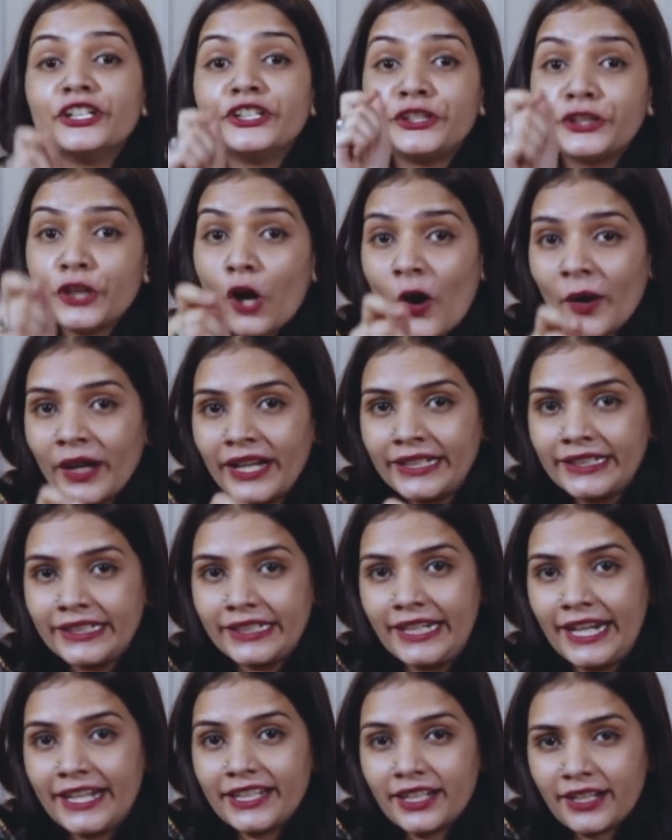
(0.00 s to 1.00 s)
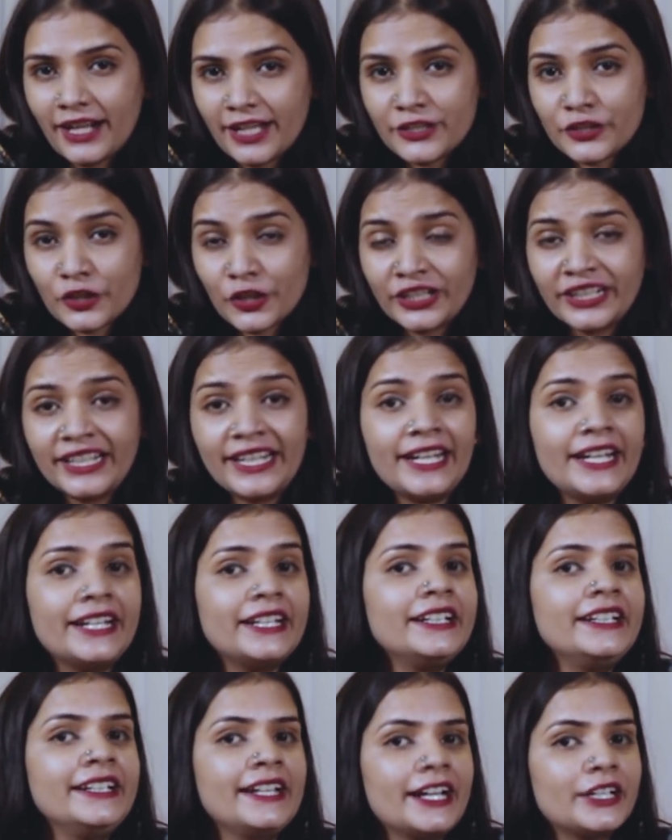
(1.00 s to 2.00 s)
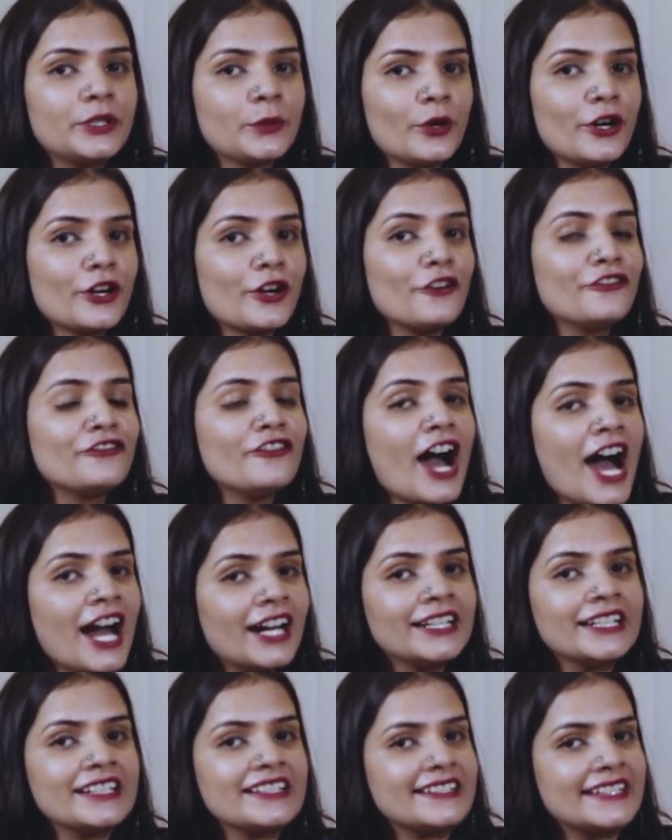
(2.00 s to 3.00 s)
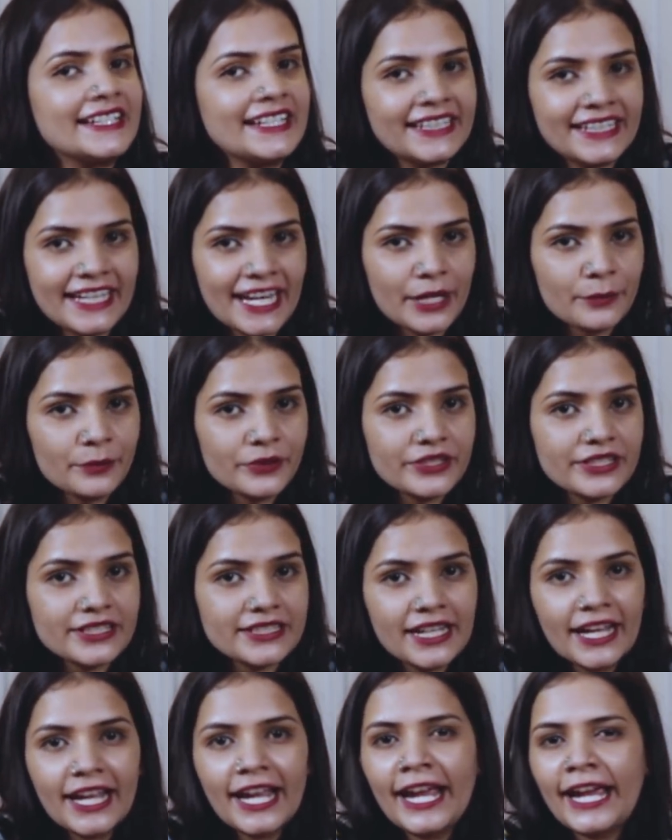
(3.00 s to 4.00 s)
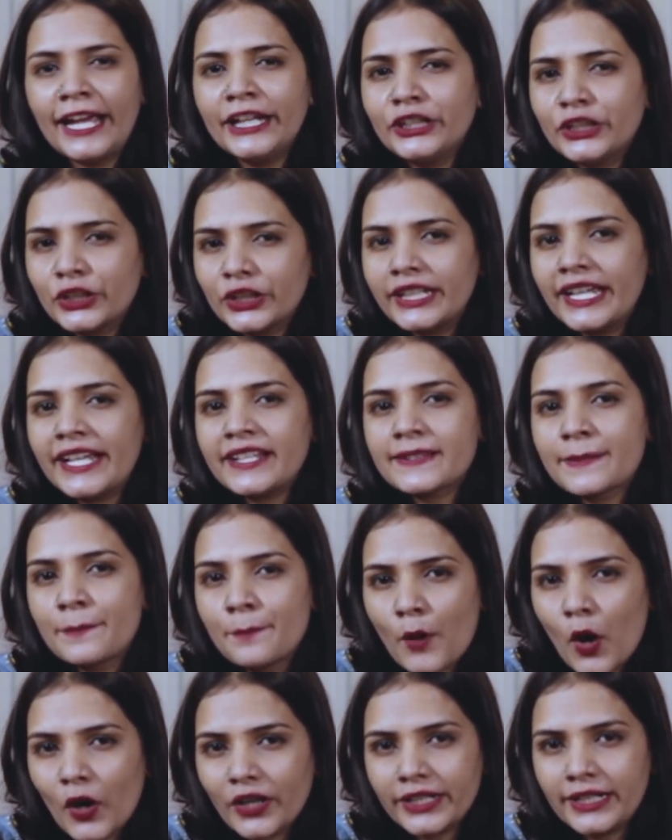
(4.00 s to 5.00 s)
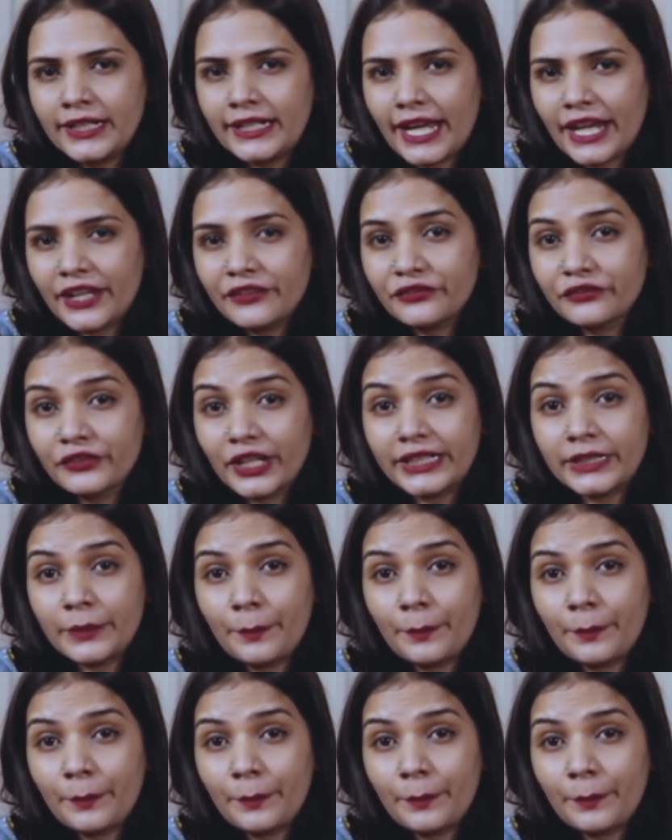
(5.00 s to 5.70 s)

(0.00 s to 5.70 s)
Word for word: Your internet runs on a hidden network of undersea cables. In today's modern life, we are